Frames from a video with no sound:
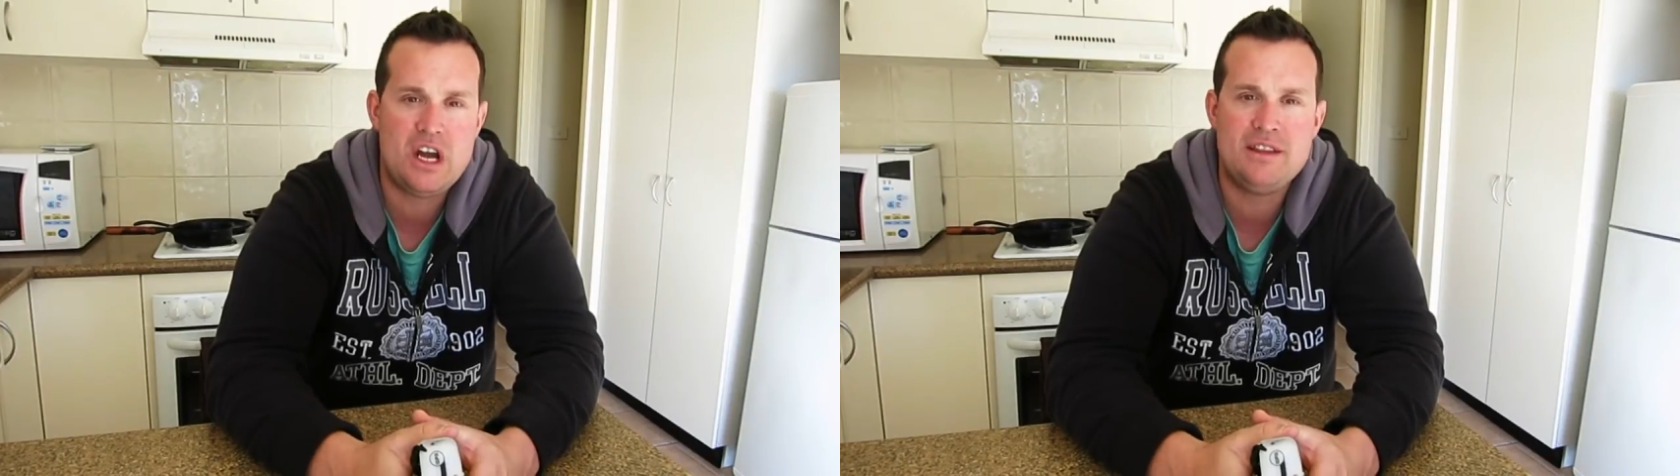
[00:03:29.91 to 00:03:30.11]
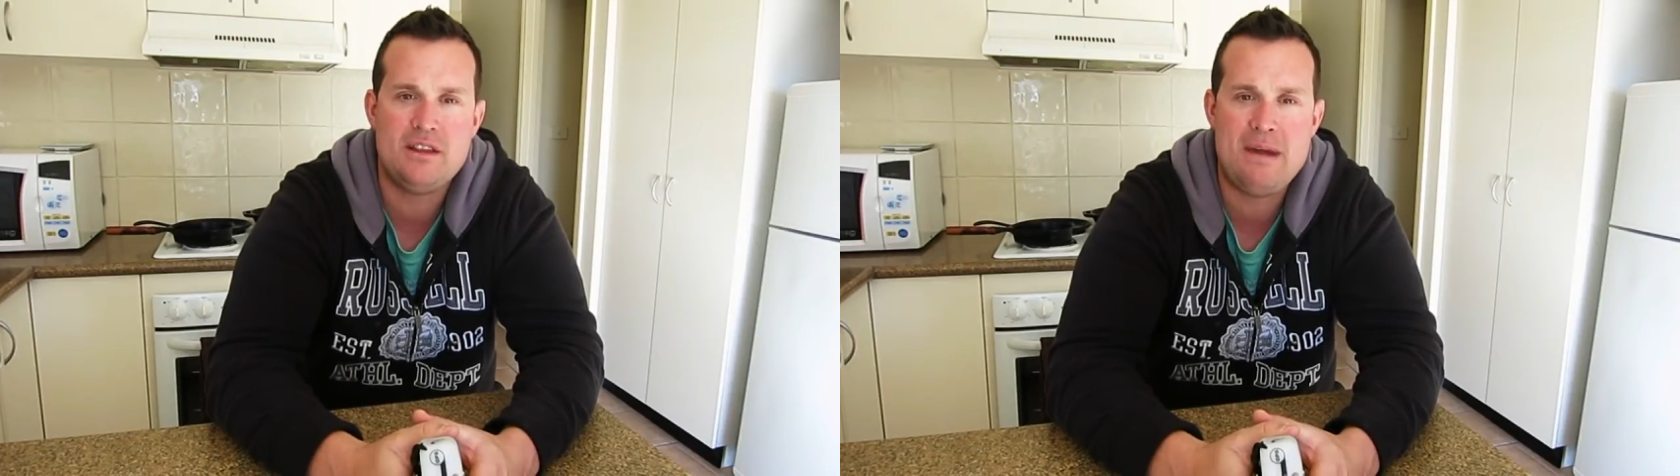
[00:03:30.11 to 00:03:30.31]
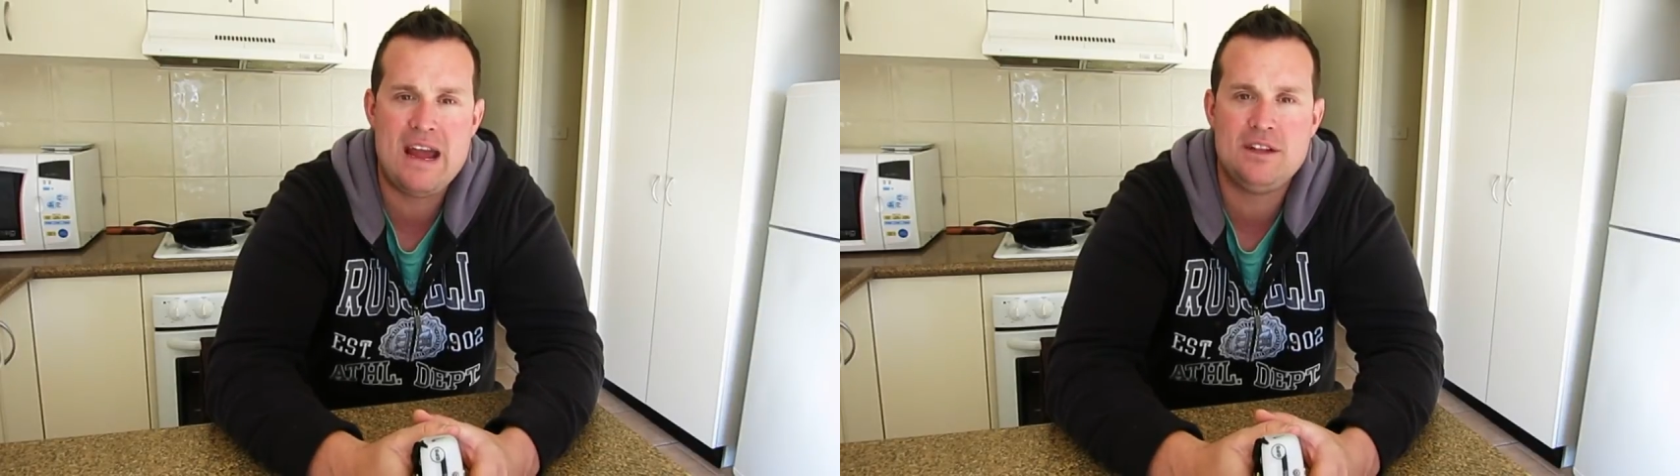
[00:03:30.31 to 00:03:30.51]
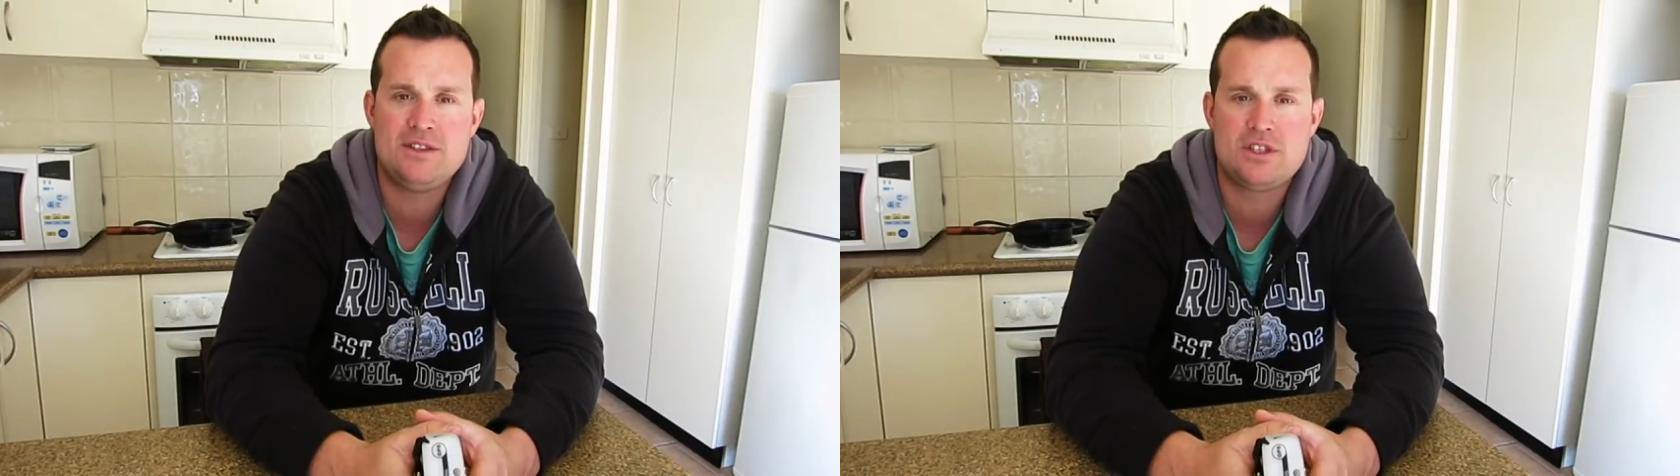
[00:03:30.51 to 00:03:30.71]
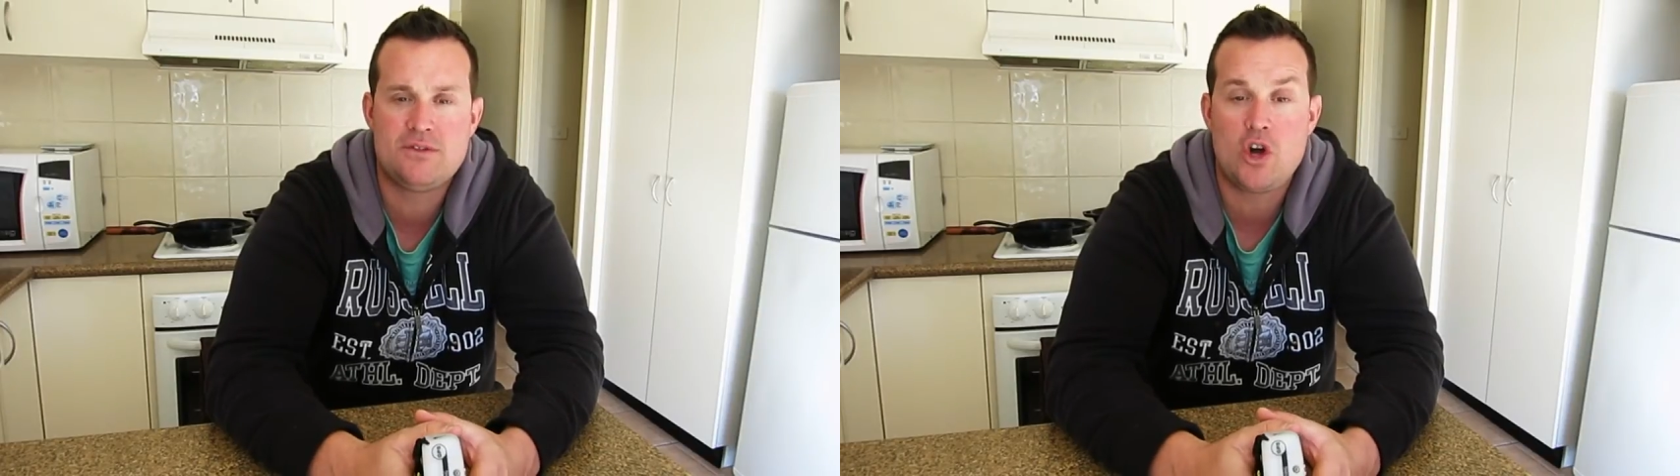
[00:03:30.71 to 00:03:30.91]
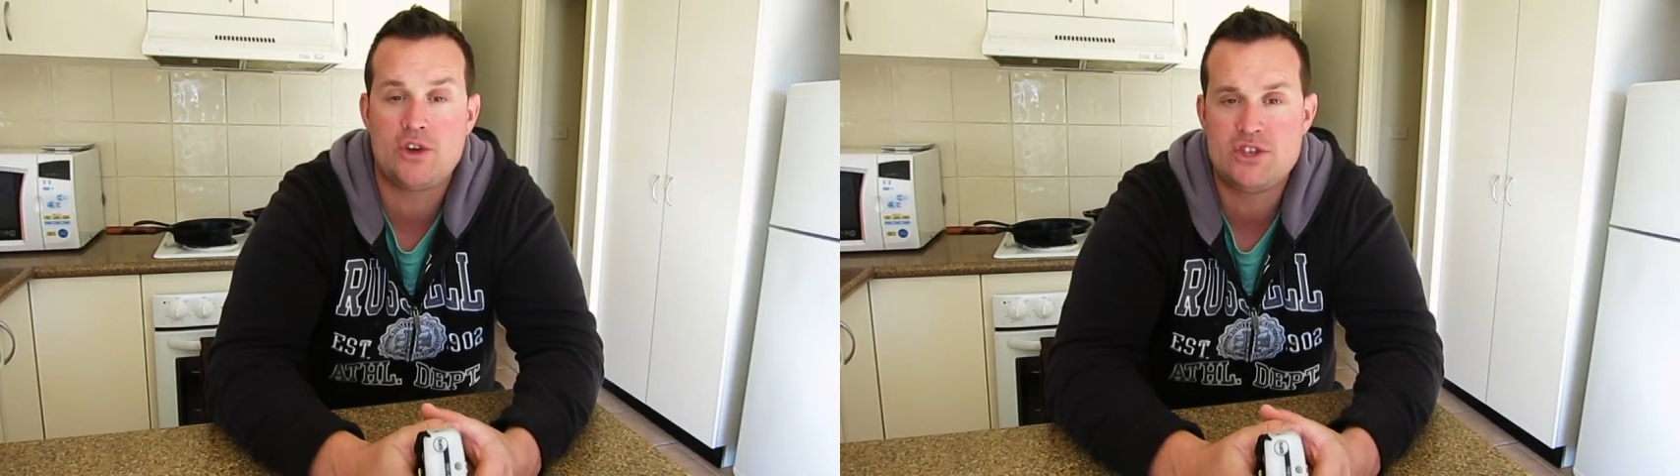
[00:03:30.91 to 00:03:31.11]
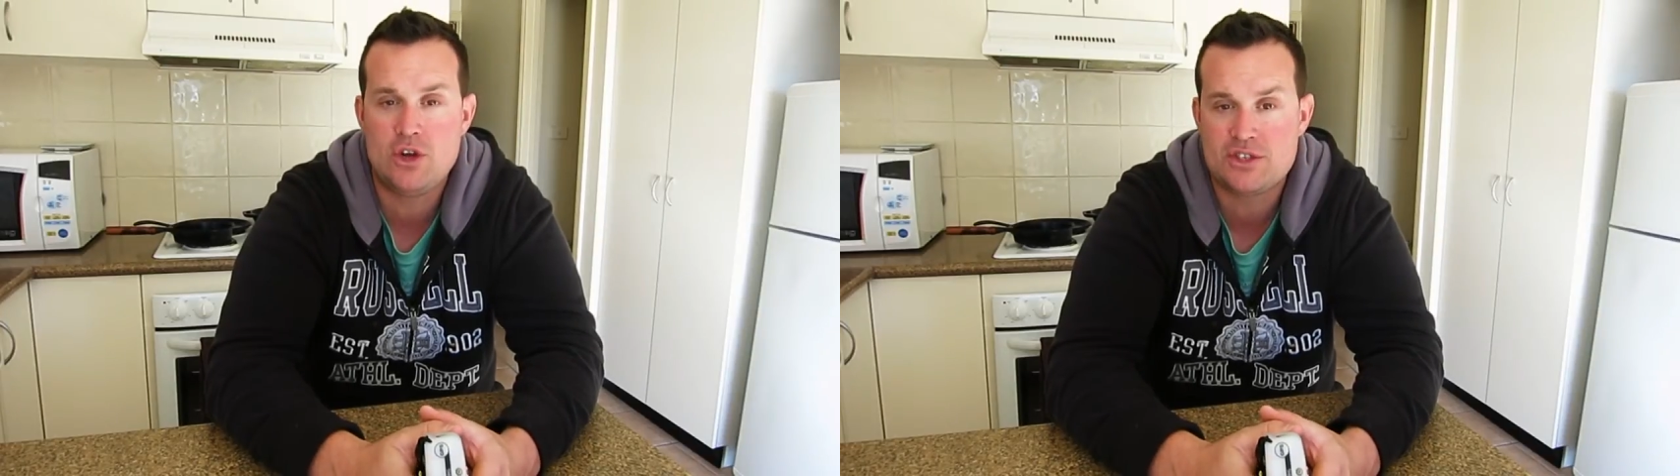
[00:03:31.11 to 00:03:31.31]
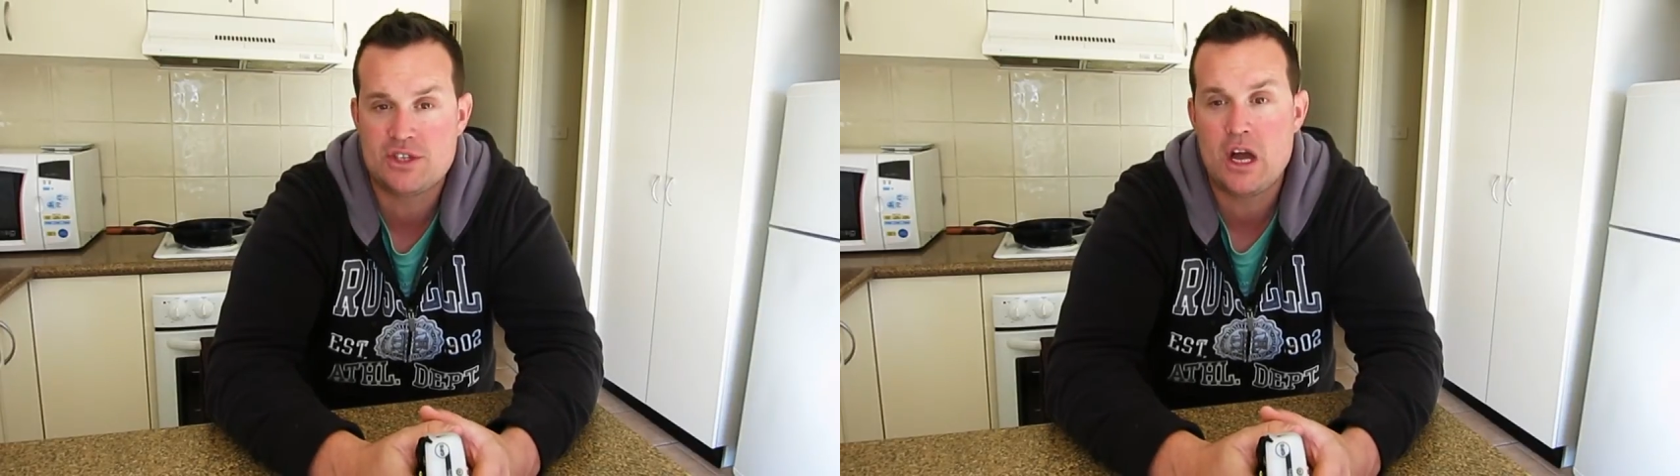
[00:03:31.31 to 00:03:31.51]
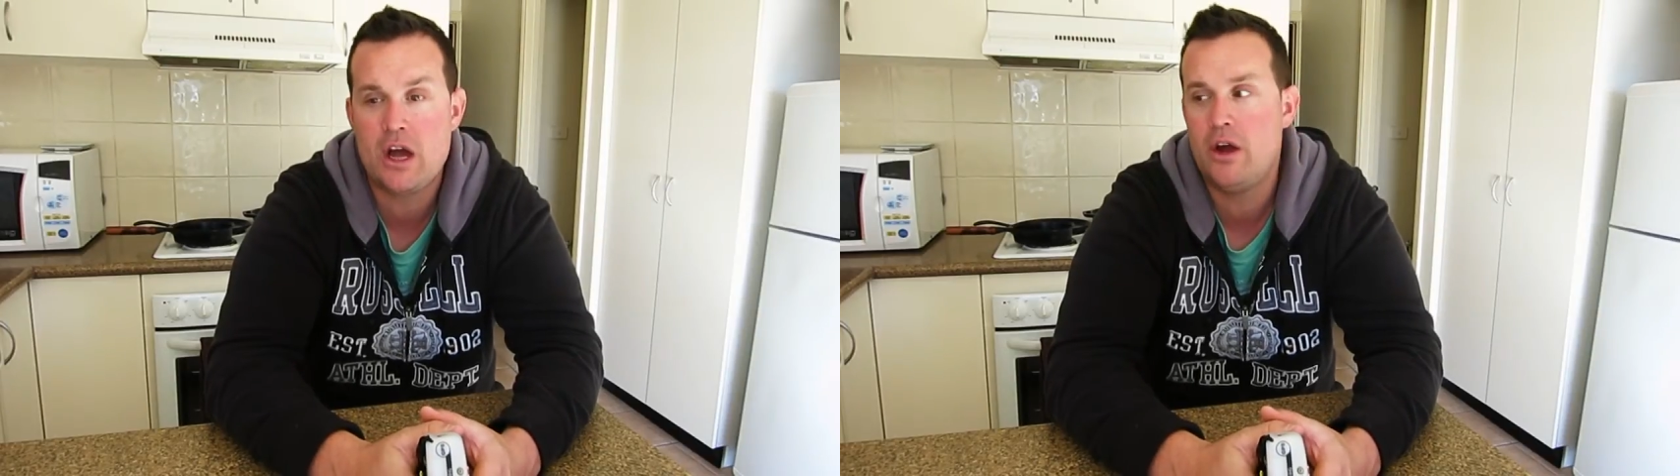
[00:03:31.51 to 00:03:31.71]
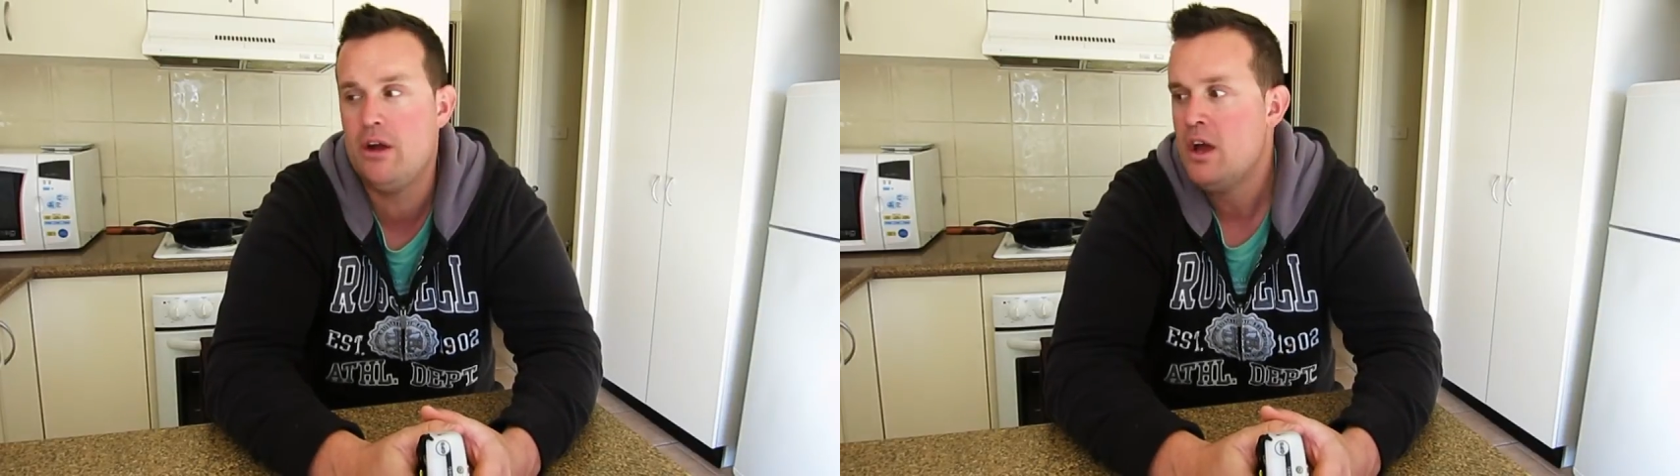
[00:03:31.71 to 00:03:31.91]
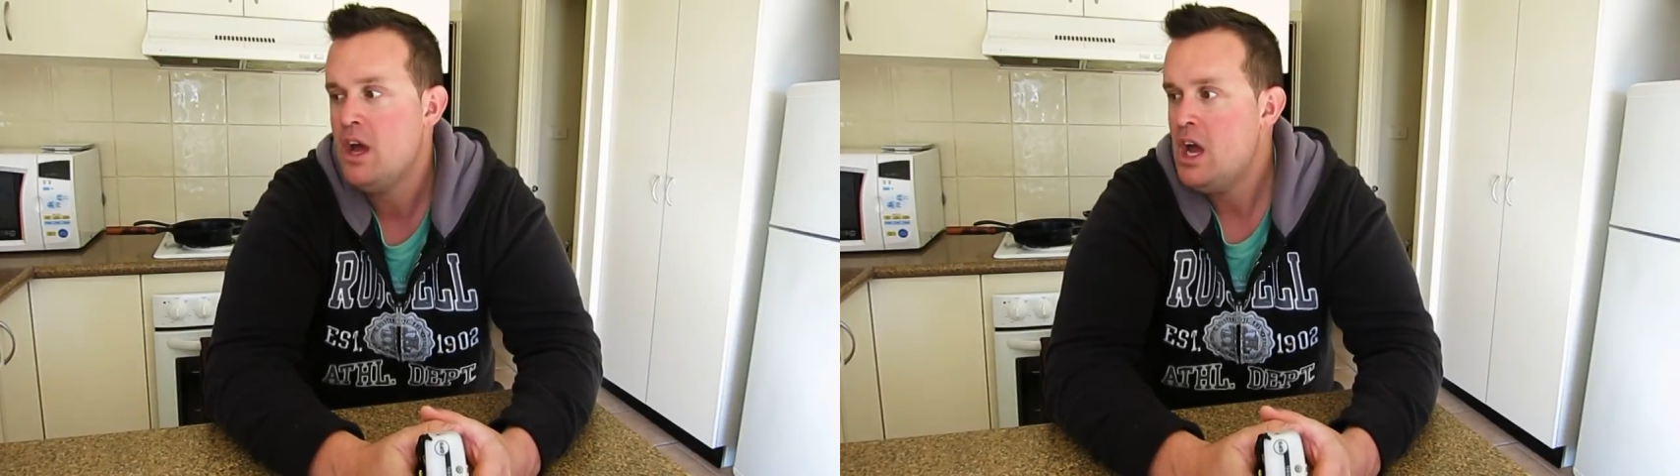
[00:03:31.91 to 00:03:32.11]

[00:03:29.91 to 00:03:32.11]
in the mountains of Kosciuszko,